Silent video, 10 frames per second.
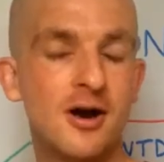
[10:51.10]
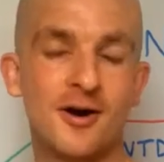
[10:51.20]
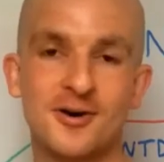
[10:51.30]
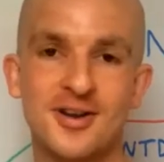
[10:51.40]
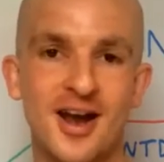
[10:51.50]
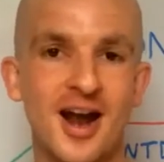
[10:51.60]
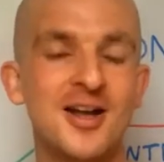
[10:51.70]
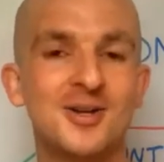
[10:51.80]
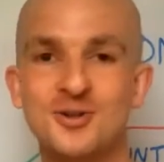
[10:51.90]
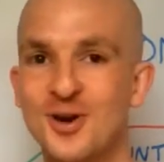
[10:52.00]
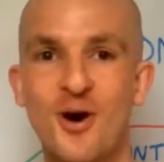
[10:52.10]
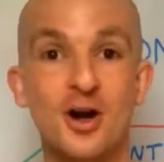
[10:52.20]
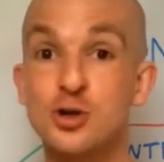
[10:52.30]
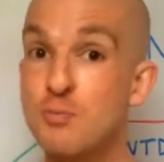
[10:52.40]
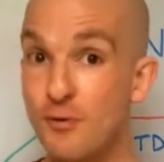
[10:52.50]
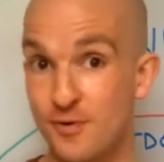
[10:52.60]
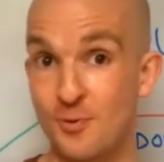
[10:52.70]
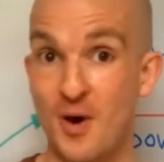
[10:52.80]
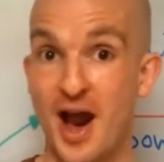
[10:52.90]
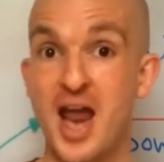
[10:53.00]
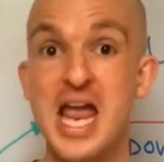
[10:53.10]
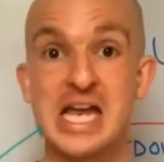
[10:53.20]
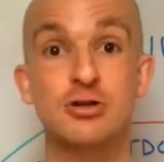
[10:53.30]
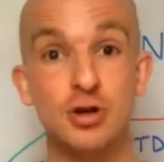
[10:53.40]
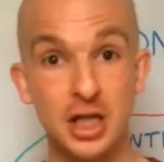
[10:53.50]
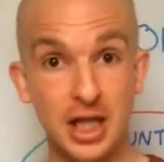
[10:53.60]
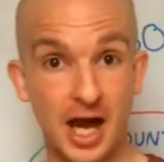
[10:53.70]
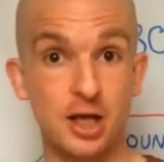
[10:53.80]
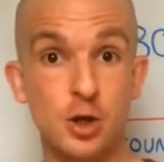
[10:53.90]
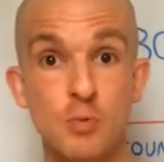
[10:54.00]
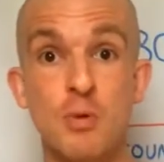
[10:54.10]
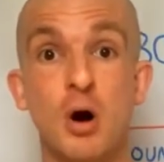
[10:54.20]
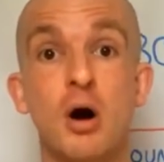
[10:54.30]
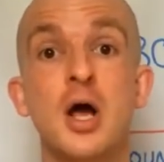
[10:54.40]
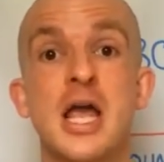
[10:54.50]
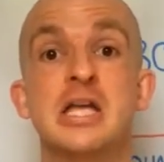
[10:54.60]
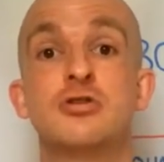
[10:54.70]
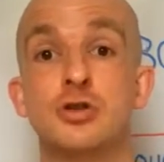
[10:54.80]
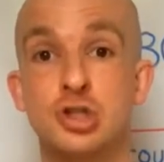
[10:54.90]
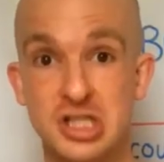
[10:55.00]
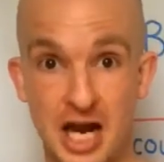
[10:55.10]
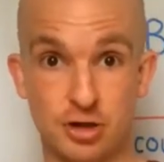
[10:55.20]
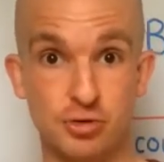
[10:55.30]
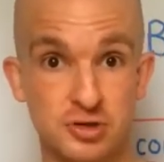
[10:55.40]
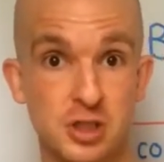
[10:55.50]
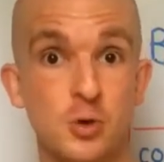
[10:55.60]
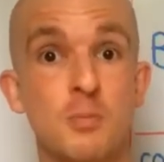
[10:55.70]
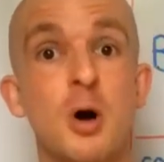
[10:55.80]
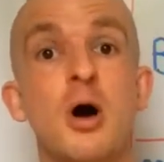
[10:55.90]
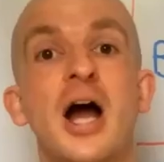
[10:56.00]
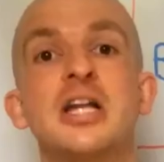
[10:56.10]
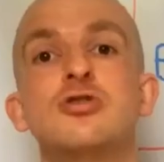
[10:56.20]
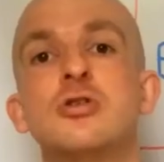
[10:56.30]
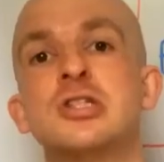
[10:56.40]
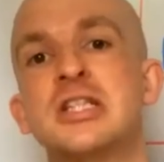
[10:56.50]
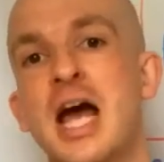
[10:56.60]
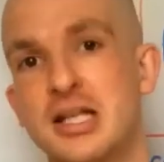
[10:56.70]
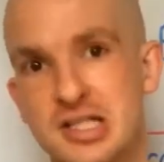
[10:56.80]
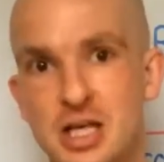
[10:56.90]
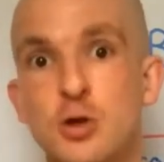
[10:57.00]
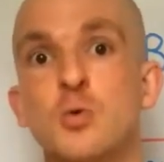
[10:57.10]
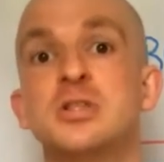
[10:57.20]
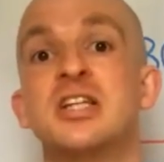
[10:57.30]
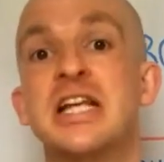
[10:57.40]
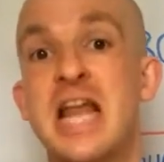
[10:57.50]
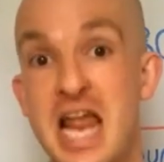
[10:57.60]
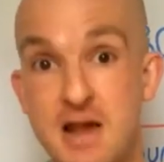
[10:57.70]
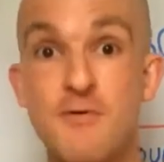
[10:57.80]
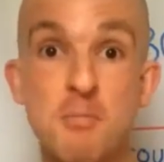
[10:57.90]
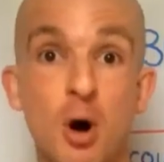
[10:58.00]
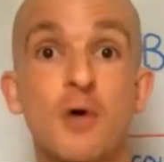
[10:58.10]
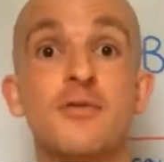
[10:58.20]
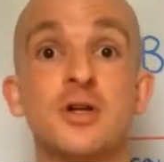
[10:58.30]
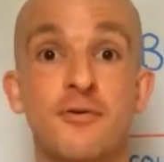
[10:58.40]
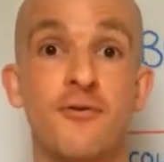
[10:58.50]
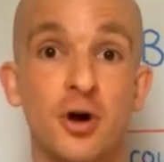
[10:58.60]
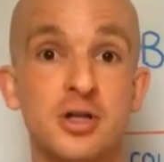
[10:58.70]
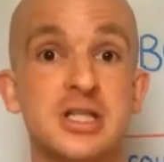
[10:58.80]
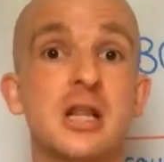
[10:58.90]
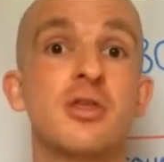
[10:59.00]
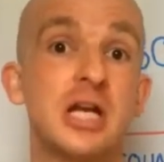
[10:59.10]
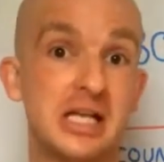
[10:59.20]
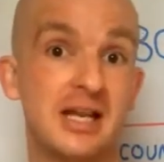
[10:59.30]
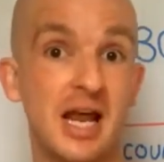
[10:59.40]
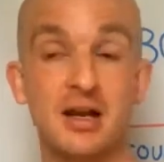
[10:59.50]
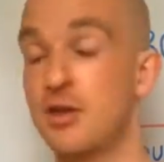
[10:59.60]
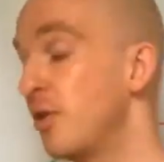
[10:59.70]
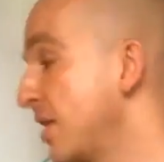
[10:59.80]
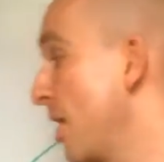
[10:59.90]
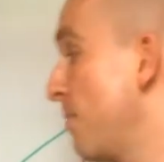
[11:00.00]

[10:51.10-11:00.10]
okay? You know, and he's moving away. He's going to like you more. He's going to start trusting you more, and he's going to start seeing you as even more of an authority than he did the day